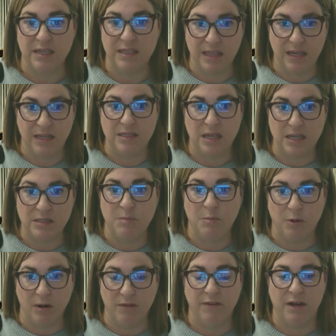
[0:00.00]
It's
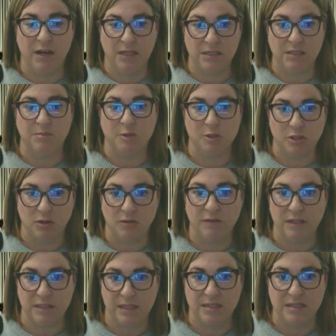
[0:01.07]
more of a customer
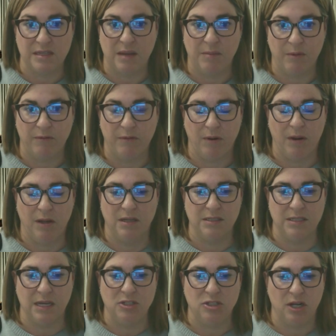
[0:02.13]
services type of
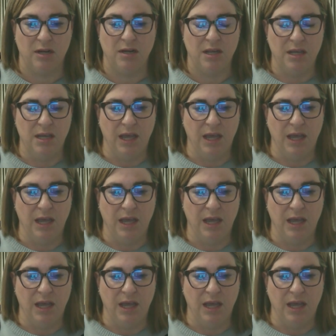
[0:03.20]
organization.